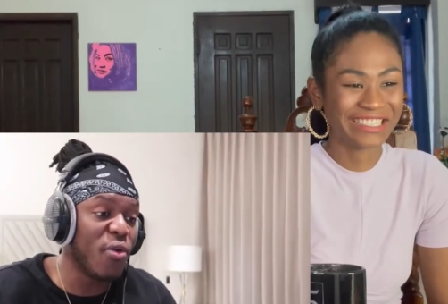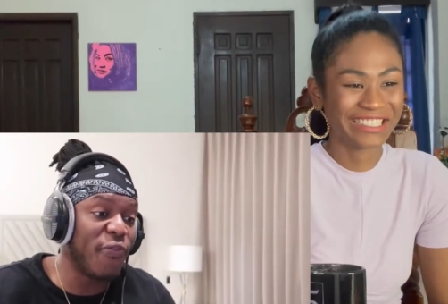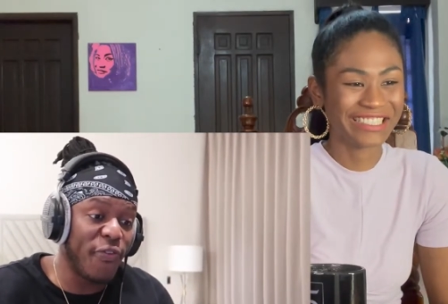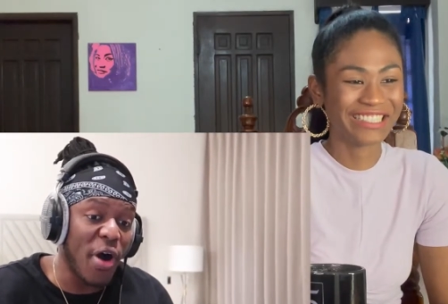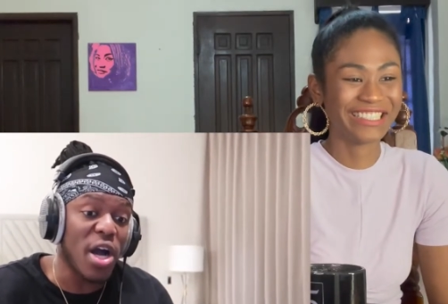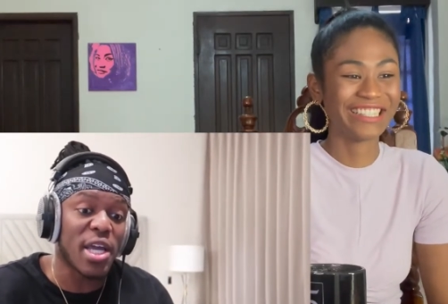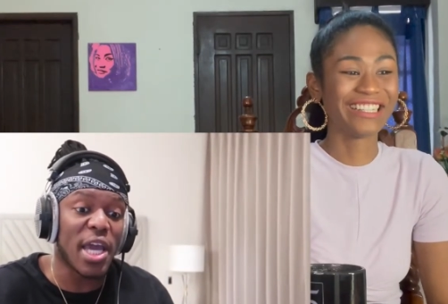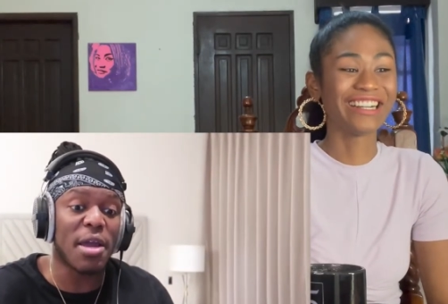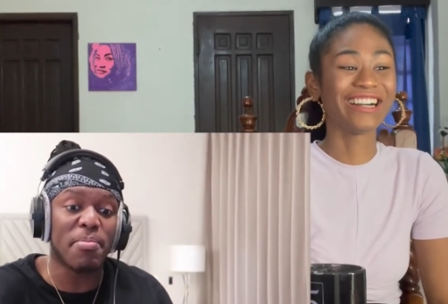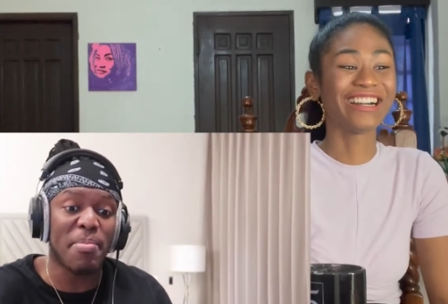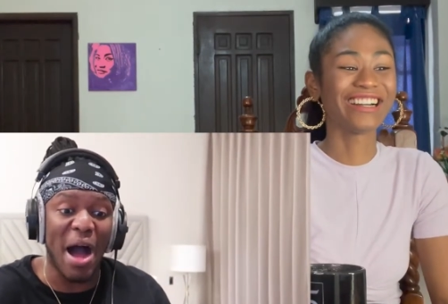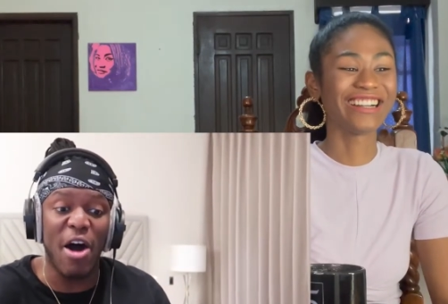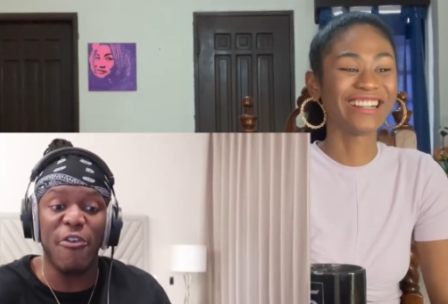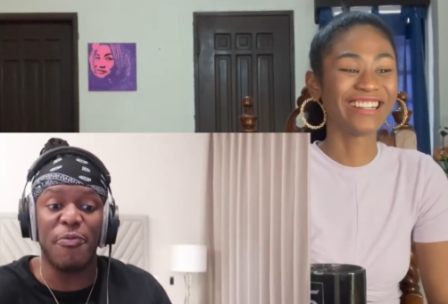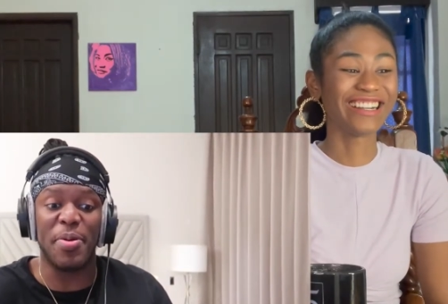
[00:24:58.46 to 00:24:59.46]
Speaker 1: your
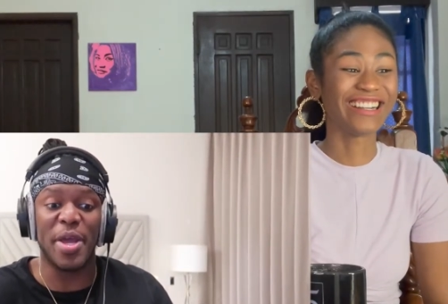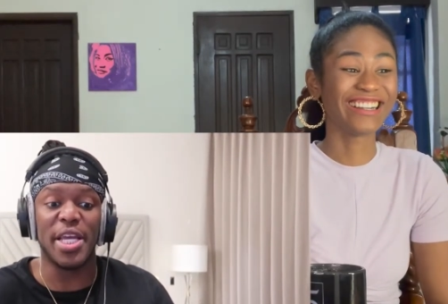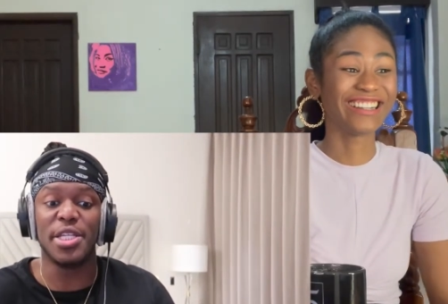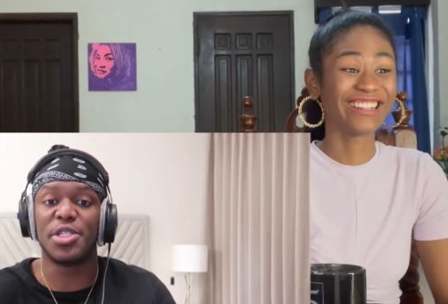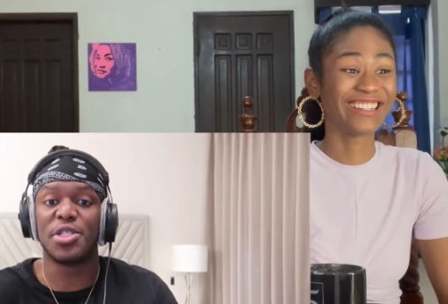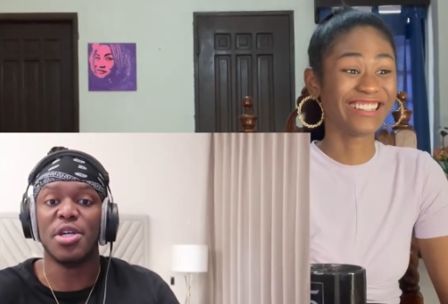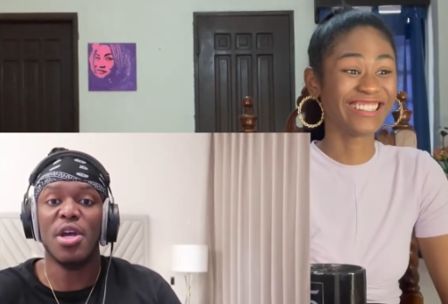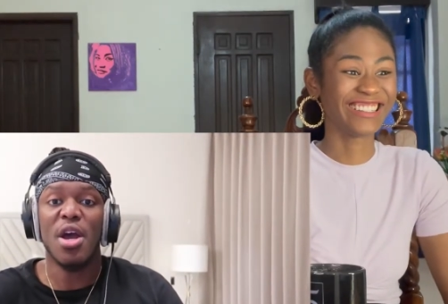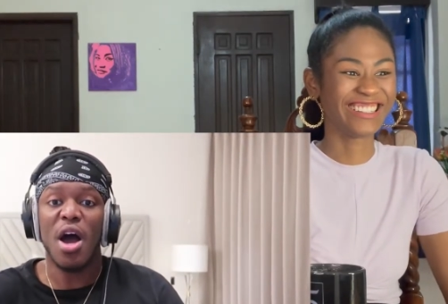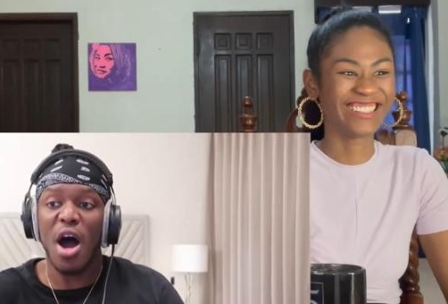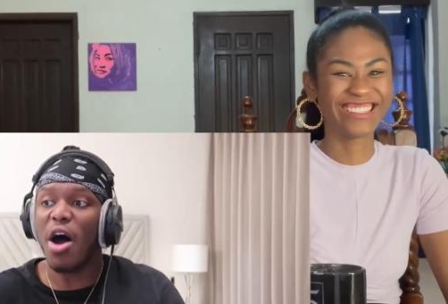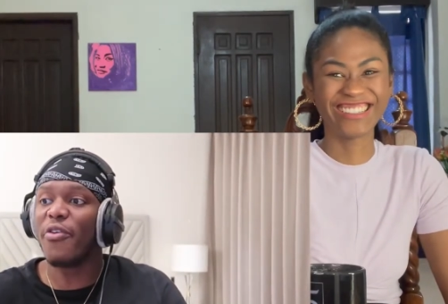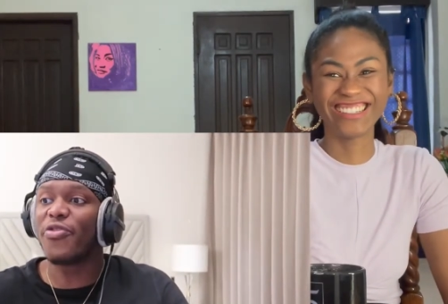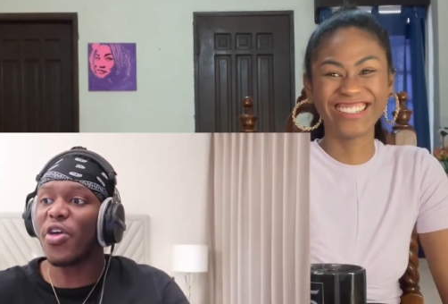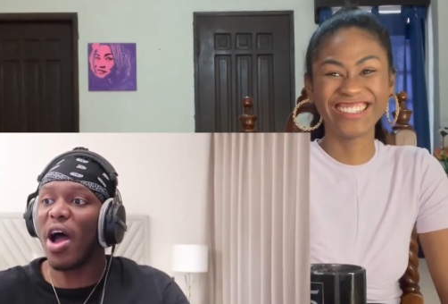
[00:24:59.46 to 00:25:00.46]
fucking mouthpiece
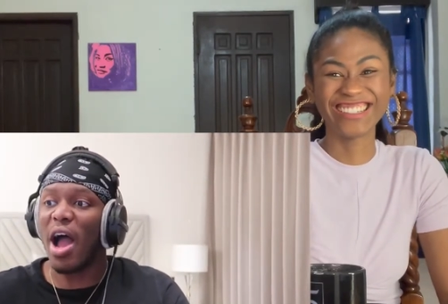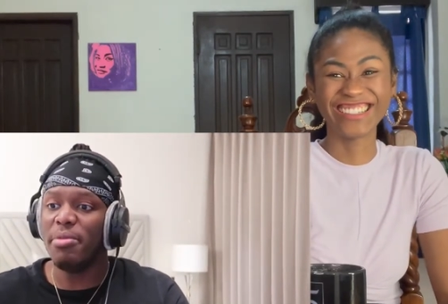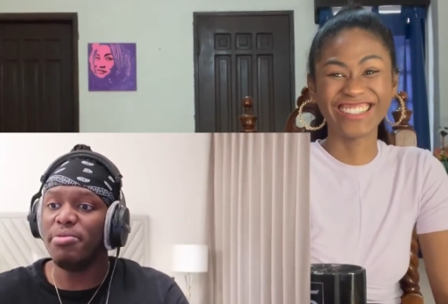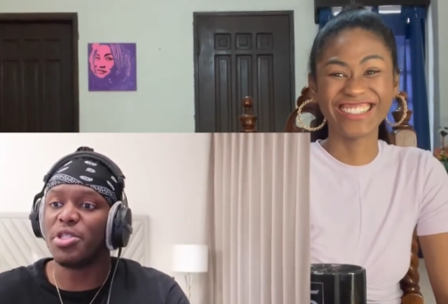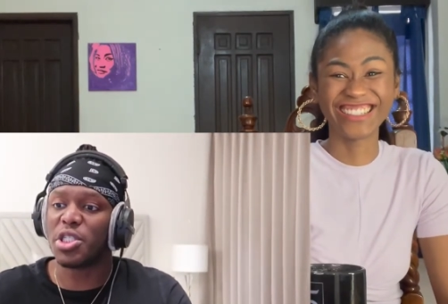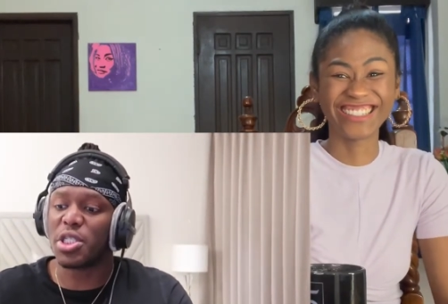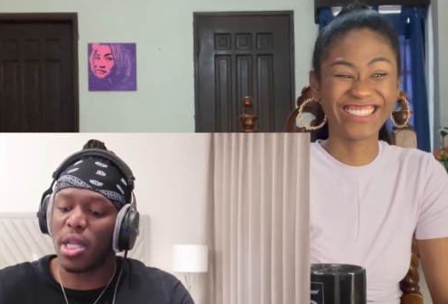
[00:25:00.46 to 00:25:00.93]
after I've